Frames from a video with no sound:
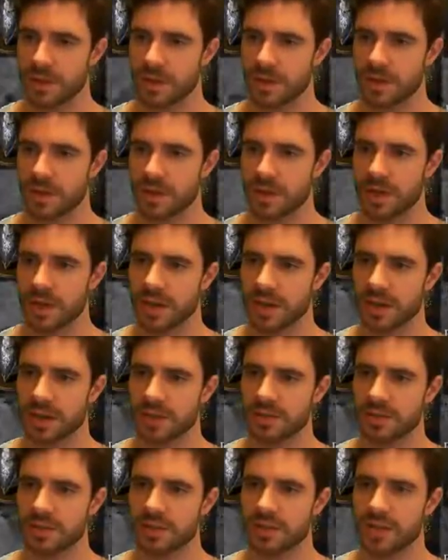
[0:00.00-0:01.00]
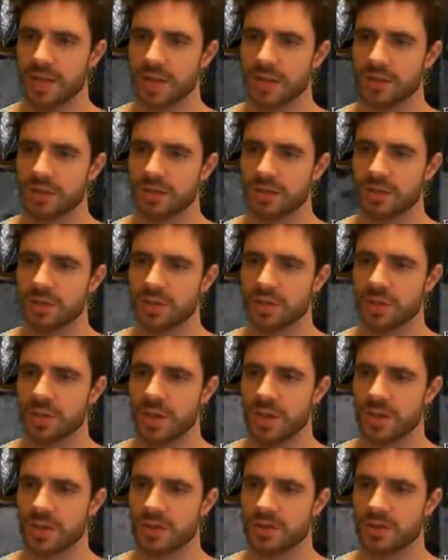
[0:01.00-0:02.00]
Getting to
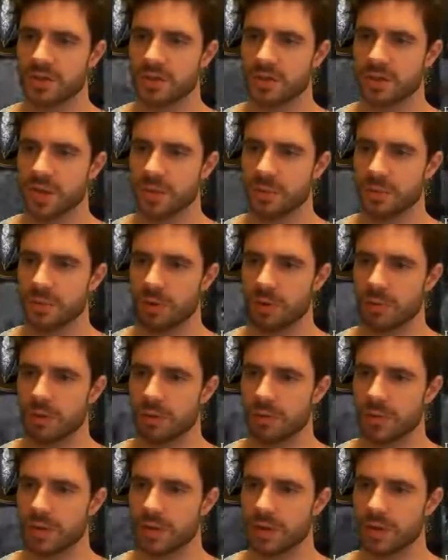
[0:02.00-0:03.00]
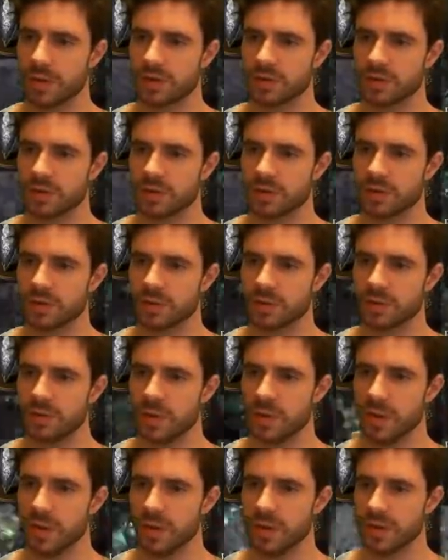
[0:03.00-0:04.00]
Gwyn is not really the problem. Getting to
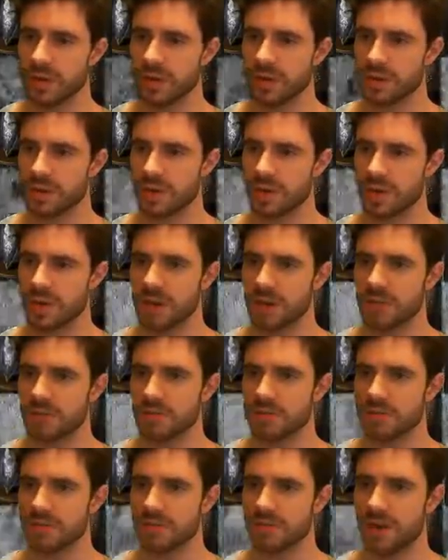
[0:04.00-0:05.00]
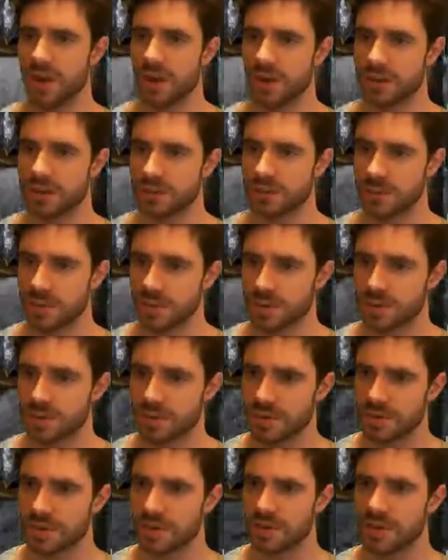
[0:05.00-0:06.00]
Gwyn is kind of fine, to be
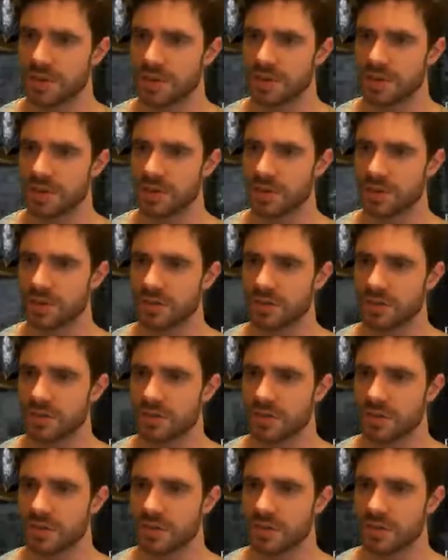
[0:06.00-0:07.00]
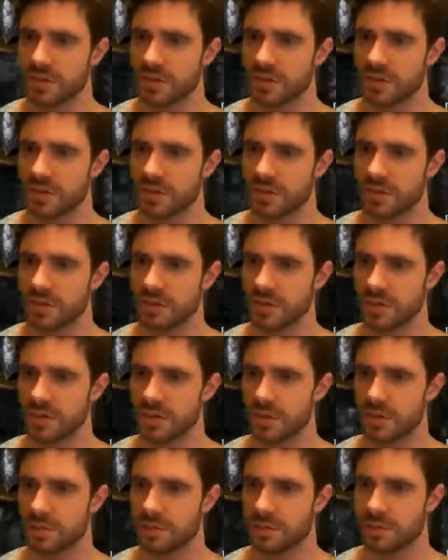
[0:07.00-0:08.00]
honest. It's everything
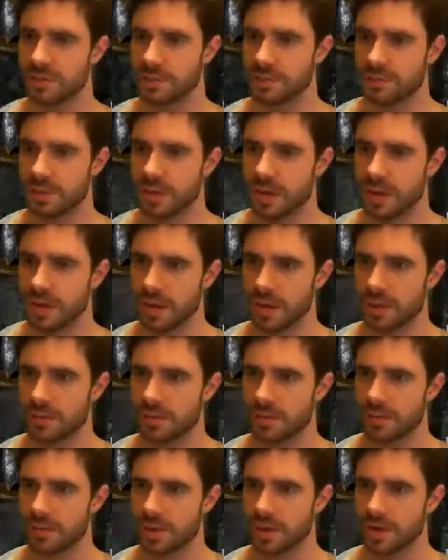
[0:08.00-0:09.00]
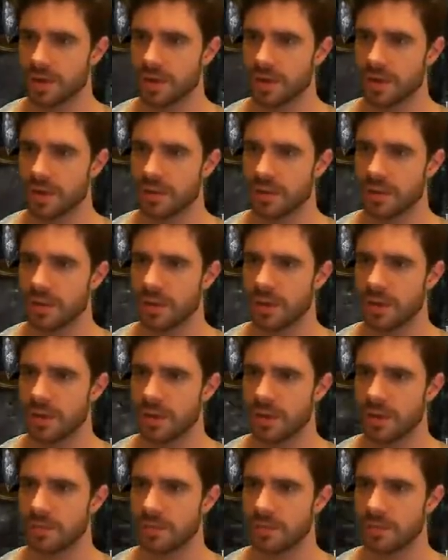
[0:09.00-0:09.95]
apart from that. Come on!